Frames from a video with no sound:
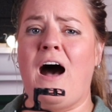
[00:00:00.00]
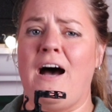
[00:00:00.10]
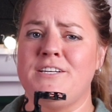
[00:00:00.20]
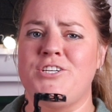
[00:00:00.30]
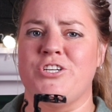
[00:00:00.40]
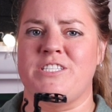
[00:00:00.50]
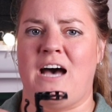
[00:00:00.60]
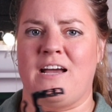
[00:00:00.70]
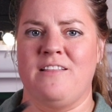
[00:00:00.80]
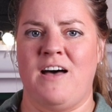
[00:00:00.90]
onto your
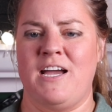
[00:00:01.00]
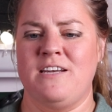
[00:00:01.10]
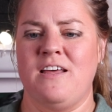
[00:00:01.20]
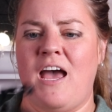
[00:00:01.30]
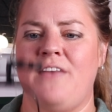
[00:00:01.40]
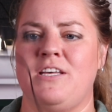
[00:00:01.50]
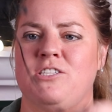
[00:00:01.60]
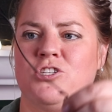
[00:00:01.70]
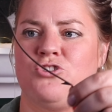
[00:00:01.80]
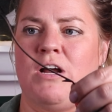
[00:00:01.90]
socket line and
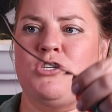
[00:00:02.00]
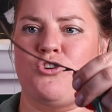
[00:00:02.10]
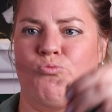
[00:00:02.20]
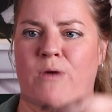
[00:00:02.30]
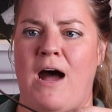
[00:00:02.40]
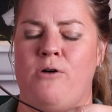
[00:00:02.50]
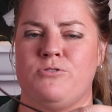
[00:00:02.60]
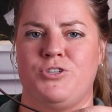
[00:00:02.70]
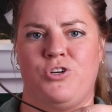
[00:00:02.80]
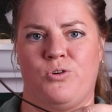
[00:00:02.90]
then stretch
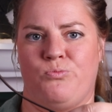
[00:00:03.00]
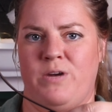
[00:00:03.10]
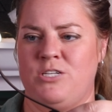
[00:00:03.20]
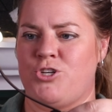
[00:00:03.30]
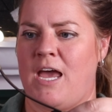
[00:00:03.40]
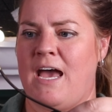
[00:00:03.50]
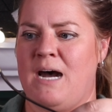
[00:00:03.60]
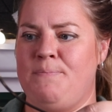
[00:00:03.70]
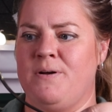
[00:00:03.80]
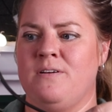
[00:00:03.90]
around your ridge
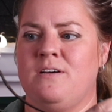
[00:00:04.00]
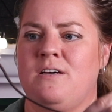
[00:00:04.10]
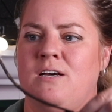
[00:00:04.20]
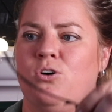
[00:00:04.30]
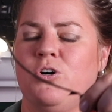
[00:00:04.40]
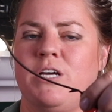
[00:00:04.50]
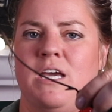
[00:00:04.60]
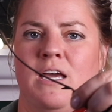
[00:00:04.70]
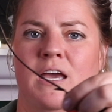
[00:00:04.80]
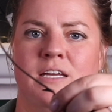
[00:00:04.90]
cap,
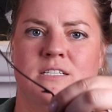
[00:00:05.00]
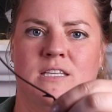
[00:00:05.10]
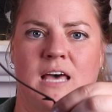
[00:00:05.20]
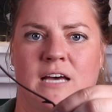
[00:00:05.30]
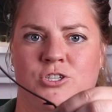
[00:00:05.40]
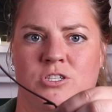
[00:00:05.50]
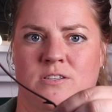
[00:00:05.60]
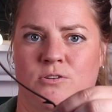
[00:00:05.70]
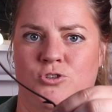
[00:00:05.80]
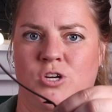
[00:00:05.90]
hooking into the
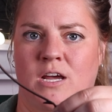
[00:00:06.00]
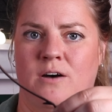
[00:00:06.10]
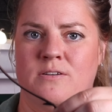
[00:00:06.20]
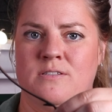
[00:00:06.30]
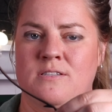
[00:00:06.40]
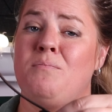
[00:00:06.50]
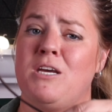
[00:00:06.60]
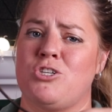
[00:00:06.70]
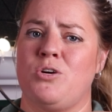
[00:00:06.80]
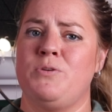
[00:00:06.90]
edges of those shingles.
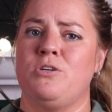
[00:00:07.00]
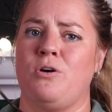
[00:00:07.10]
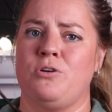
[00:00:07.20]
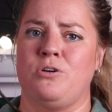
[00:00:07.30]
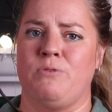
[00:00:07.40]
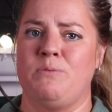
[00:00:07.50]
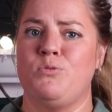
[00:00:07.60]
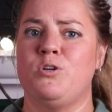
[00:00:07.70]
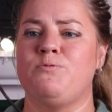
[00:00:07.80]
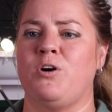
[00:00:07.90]
Make sure when you go to do
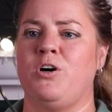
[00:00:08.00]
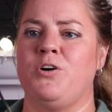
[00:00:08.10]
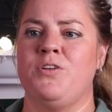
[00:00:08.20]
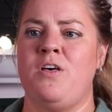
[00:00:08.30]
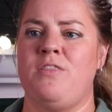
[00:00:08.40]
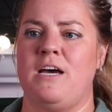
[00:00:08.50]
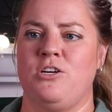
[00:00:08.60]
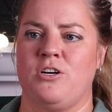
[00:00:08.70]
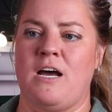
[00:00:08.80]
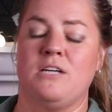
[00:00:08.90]
removal
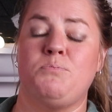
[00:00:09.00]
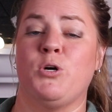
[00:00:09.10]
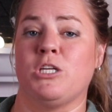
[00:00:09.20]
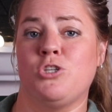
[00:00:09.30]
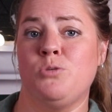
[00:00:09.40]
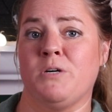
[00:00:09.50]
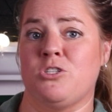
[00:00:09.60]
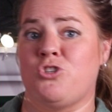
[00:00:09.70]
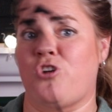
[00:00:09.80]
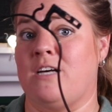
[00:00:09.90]
that you're not putting too
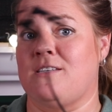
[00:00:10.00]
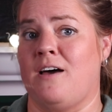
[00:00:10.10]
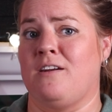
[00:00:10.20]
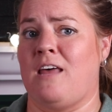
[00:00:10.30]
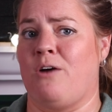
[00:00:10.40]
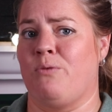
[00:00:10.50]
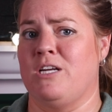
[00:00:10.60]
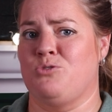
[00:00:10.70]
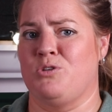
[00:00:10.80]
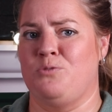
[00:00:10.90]
much stress onto that
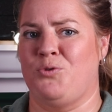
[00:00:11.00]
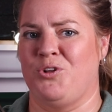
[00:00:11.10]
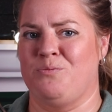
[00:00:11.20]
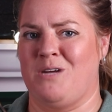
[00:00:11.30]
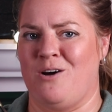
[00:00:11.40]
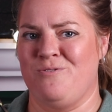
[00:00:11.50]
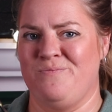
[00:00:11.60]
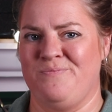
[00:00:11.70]
ridge when you pull them down.